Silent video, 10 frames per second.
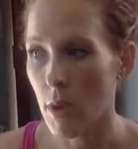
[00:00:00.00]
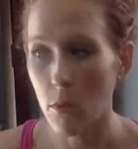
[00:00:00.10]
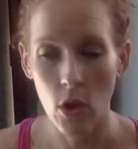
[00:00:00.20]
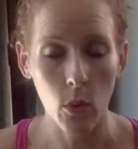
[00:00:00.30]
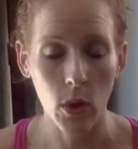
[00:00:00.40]

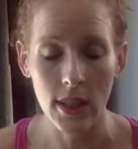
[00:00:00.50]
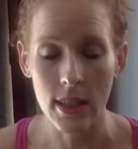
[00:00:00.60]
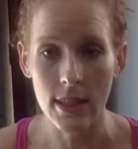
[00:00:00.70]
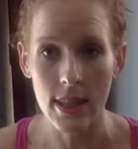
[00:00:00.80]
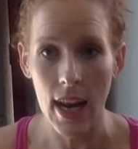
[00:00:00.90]
the
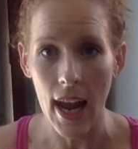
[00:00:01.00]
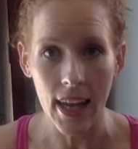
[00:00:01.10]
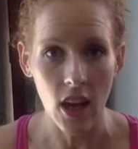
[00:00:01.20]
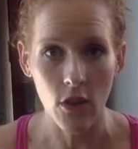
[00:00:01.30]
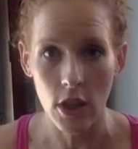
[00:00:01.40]
reasons that I
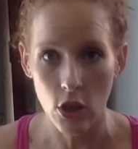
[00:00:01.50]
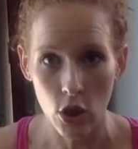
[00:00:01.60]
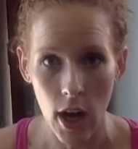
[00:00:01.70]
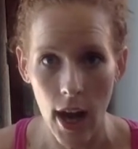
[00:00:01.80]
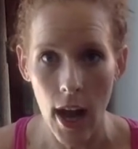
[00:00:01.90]
gave it a
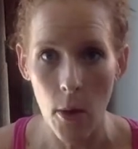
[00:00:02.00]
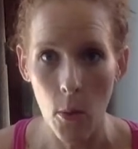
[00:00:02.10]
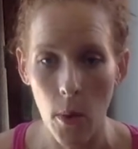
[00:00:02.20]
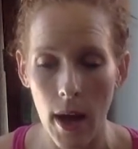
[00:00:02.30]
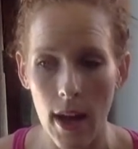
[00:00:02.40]
try
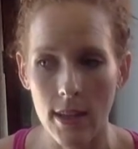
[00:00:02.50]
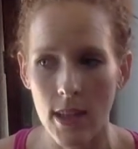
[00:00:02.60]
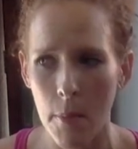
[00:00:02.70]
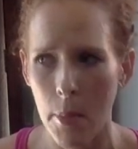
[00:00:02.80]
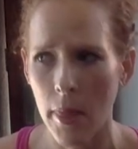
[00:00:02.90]
was
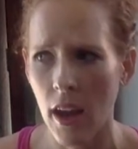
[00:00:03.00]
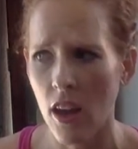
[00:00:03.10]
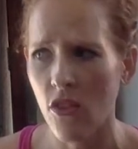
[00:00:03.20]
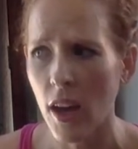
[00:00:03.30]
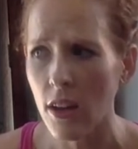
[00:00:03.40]

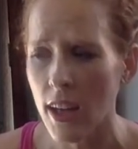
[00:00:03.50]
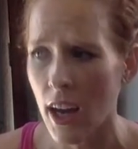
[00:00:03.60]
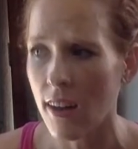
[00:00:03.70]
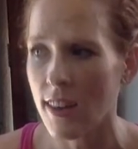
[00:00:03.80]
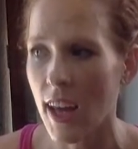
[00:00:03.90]
I found
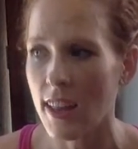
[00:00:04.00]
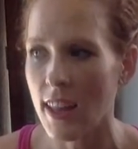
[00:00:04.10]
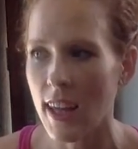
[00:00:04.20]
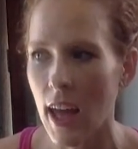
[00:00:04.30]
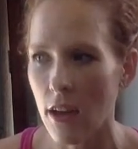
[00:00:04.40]
out that
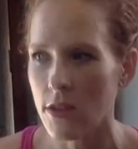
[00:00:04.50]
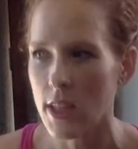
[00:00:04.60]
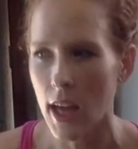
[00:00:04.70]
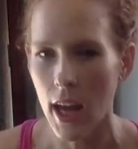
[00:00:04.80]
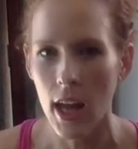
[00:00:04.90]
the
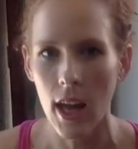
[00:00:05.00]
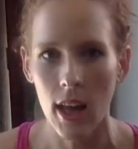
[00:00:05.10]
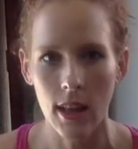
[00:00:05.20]
FDA,